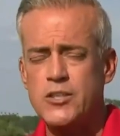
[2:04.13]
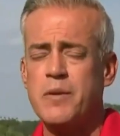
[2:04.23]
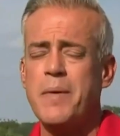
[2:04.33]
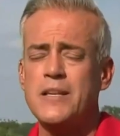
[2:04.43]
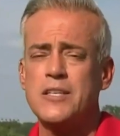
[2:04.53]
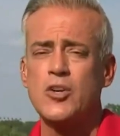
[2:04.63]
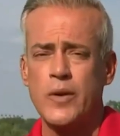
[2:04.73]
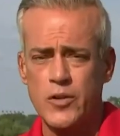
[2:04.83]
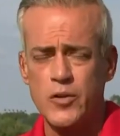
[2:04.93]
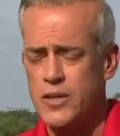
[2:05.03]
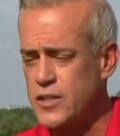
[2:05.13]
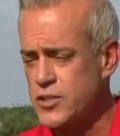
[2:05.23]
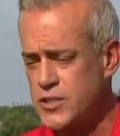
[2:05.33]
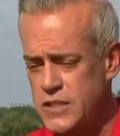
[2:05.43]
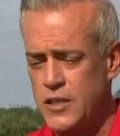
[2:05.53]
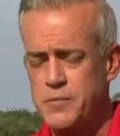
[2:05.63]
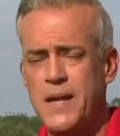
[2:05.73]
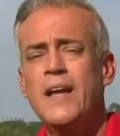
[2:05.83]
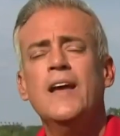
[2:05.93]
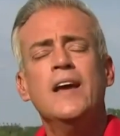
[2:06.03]
She remains in critical condition. She tells
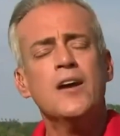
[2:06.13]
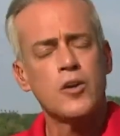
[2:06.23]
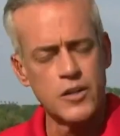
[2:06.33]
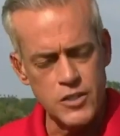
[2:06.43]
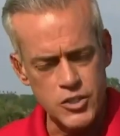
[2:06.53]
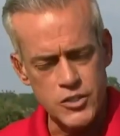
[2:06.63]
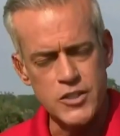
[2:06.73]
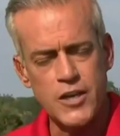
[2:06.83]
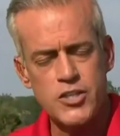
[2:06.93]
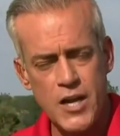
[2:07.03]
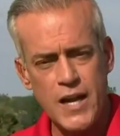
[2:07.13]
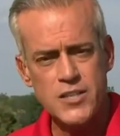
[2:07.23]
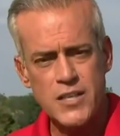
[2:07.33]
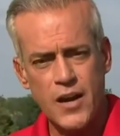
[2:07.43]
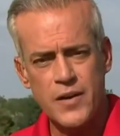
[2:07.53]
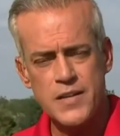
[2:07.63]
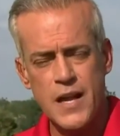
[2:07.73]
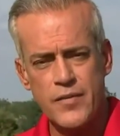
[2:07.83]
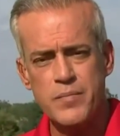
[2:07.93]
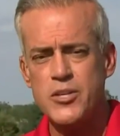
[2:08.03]
me her condition has not changed, Karen and
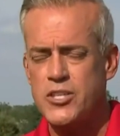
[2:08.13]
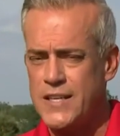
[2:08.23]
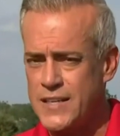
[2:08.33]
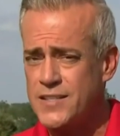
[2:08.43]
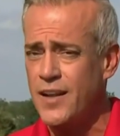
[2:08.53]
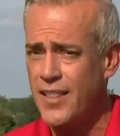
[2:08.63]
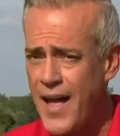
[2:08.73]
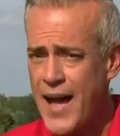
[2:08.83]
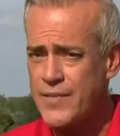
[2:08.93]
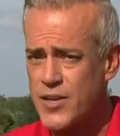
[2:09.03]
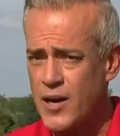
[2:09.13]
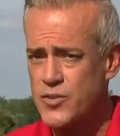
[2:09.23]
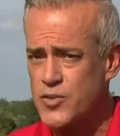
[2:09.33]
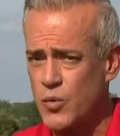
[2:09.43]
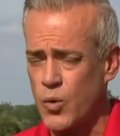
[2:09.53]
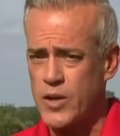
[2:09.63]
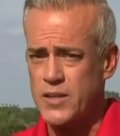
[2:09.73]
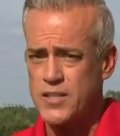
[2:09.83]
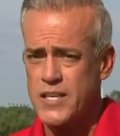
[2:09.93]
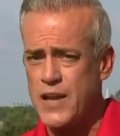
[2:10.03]
Devin, but she is alive. Doctors are
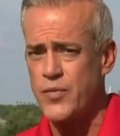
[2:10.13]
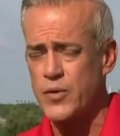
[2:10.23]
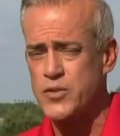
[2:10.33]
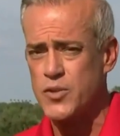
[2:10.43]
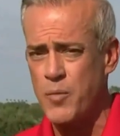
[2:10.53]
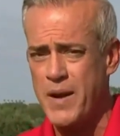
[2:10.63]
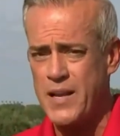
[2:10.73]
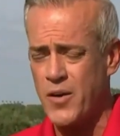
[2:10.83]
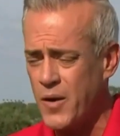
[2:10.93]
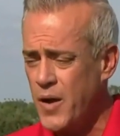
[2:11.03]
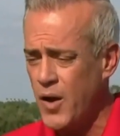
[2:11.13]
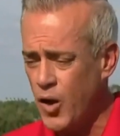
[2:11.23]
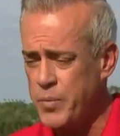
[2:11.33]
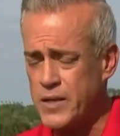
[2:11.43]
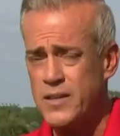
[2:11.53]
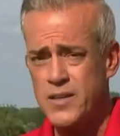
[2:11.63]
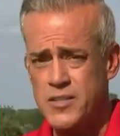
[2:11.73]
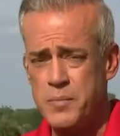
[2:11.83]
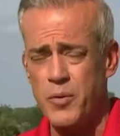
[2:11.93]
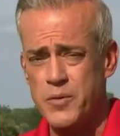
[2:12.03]
working to save her, and so many are hoping
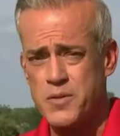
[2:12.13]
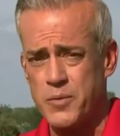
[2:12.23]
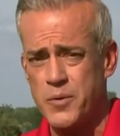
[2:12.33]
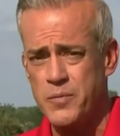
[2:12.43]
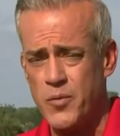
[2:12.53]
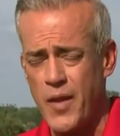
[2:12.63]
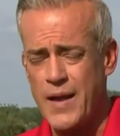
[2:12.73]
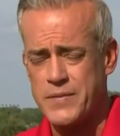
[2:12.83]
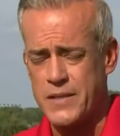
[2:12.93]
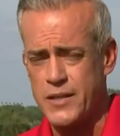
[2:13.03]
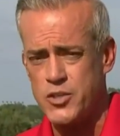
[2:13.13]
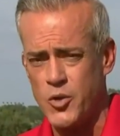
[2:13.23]
she pulls through. for life live tonight.